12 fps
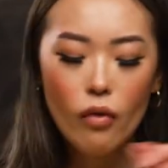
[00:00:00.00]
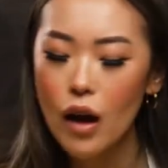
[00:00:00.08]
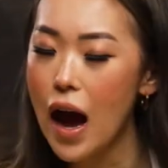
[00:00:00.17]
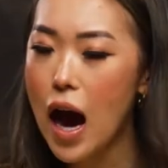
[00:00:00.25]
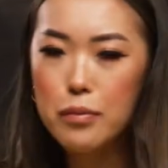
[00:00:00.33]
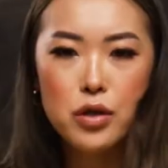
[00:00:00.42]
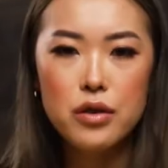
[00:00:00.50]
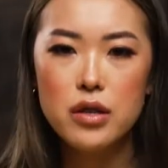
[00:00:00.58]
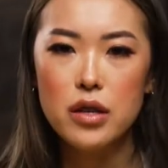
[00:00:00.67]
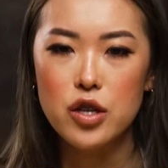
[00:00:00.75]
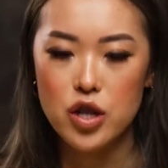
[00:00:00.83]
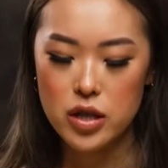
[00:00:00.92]
Absolutely
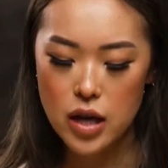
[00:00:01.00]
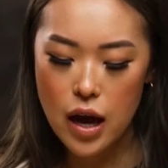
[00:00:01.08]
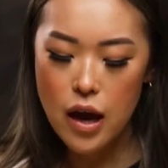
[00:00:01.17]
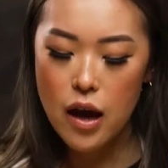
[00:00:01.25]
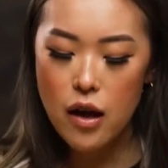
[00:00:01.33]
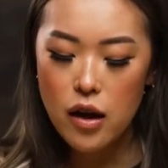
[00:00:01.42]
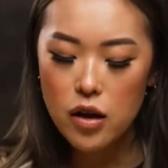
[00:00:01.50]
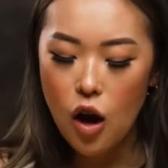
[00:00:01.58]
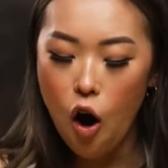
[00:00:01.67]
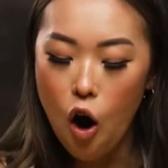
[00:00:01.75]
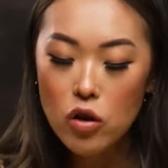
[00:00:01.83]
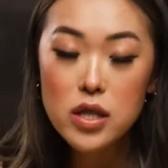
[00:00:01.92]
delicious.
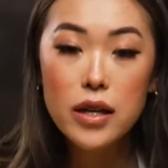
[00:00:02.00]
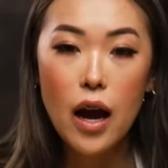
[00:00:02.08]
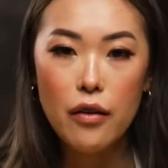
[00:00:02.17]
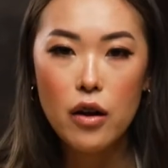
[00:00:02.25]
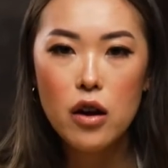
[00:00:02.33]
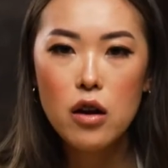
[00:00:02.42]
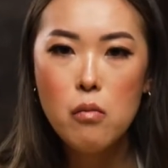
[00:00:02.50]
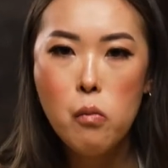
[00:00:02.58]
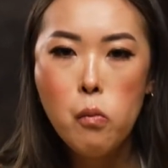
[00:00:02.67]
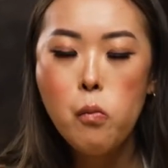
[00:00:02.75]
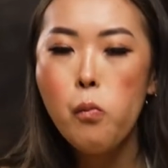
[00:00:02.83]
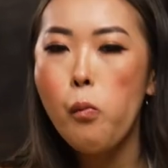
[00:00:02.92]
All together,
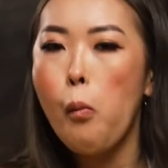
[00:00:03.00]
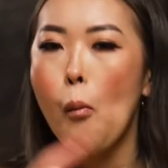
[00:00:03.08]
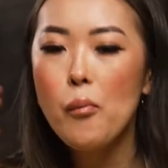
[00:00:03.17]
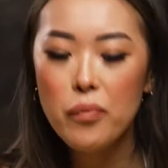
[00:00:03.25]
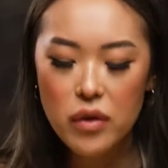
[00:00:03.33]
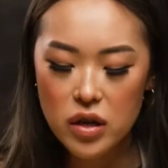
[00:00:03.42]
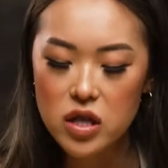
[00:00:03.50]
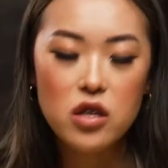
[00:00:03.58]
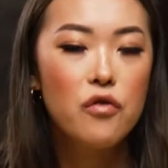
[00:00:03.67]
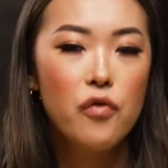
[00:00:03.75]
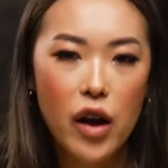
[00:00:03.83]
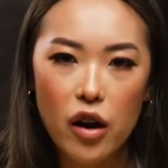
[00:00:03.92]
this is a
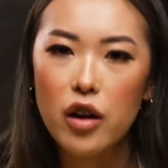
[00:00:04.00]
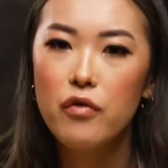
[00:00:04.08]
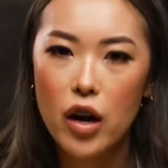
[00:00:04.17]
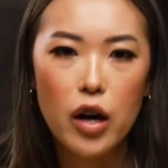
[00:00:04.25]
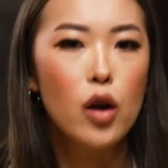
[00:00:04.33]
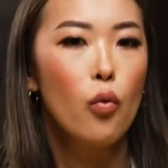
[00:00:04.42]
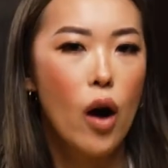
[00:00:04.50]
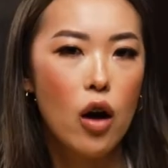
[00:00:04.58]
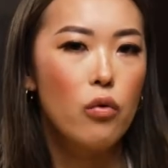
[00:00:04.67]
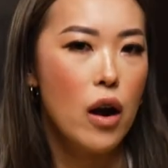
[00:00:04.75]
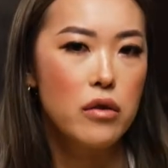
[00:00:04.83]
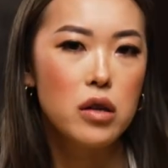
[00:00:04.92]
very, very
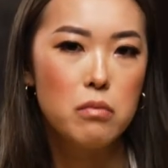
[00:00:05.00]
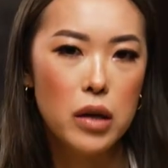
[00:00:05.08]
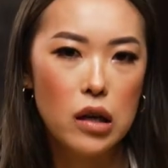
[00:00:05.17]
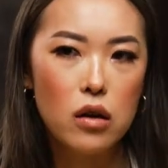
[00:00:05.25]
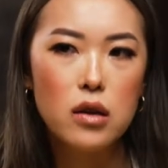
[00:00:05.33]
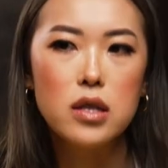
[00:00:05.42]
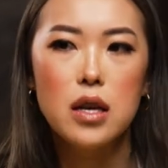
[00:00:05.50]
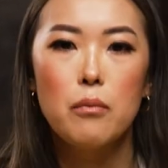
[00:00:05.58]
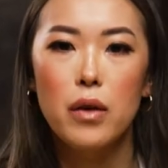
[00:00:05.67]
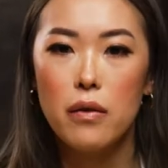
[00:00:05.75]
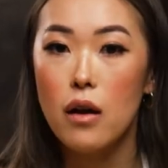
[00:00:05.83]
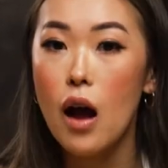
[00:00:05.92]
well-rounded meal,
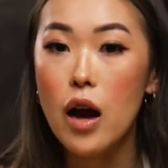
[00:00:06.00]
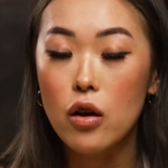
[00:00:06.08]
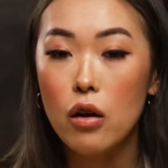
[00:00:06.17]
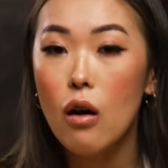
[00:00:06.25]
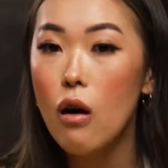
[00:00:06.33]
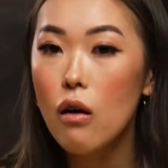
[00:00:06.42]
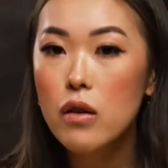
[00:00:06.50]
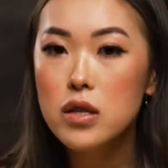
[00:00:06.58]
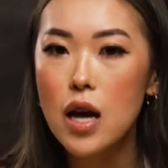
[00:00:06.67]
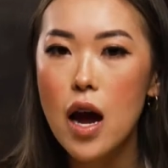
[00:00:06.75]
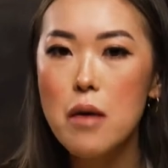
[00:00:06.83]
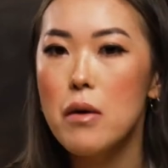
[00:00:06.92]
something that I cook all the
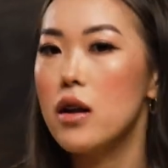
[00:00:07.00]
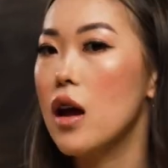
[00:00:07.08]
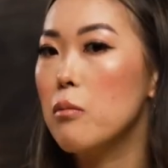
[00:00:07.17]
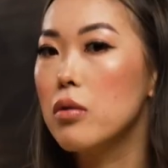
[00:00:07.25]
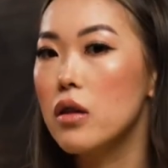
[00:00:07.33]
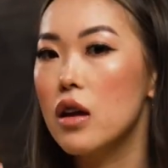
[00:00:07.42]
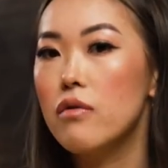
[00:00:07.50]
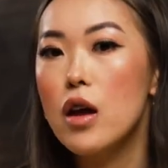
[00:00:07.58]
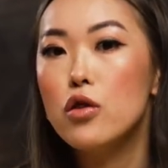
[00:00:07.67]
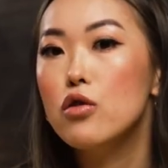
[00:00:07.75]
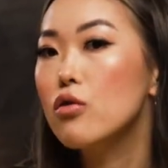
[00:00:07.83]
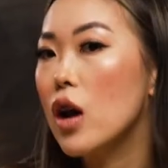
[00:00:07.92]
time, and I believe that
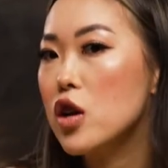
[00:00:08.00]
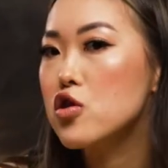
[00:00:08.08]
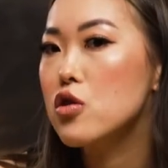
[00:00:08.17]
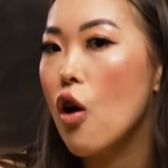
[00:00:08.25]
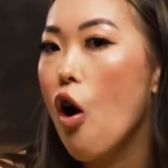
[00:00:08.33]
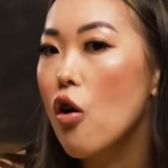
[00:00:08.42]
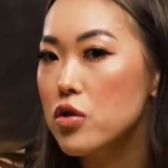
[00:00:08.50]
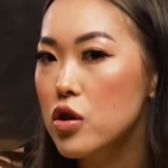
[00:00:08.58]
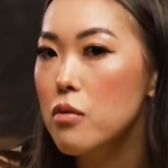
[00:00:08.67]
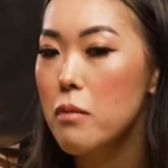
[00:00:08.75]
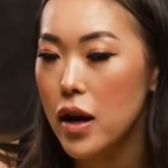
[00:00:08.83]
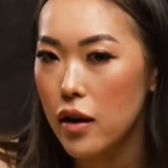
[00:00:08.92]
you guys should also
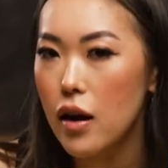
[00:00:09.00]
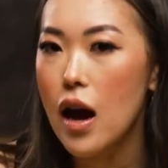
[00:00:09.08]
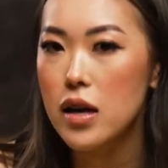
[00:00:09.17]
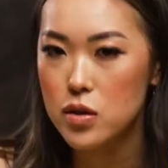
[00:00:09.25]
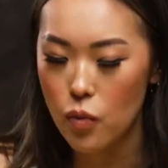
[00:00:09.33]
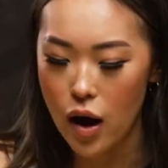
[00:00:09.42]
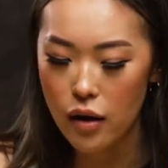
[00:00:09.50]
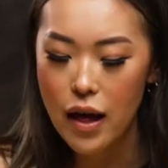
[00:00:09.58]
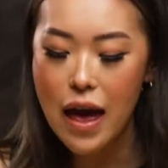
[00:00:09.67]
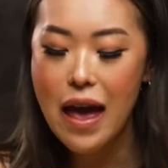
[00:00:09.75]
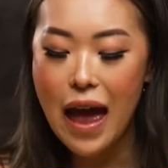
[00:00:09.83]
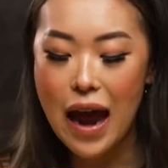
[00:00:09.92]
make it as well.
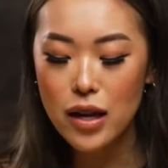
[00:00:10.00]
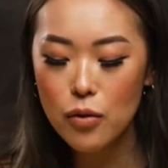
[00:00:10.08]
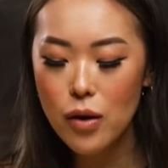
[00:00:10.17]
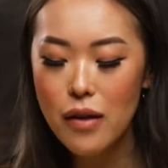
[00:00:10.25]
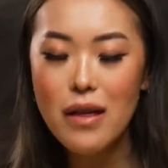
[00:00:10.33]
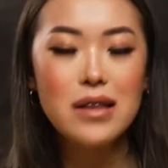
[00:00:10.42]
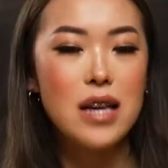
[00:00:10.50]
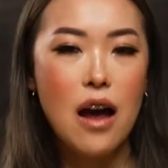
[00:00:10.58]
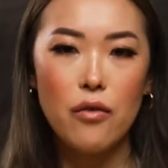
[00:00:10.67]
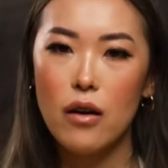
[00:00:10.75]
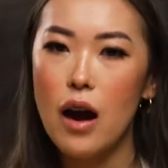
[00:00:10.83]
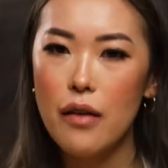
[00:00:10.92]
Anyone that's
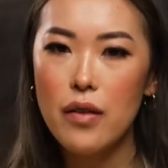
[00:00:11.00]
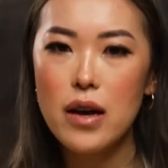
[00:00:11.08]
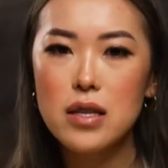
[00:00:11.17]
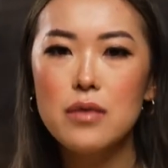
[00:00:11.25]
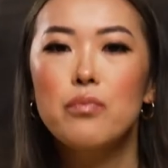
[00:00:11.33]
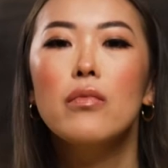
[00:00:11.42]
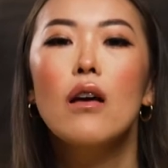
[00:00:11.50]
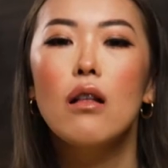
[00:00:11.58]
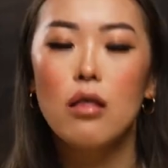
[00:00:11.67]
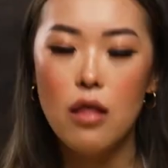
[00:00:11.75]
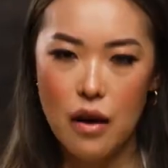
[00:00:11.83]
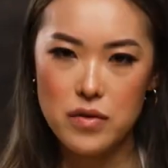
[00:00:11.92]
ever had this
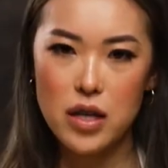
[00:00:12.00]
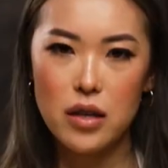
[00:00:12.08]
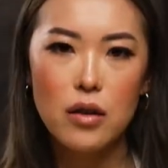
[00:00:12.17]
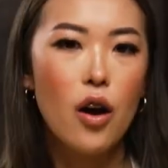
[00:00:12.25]
loves it.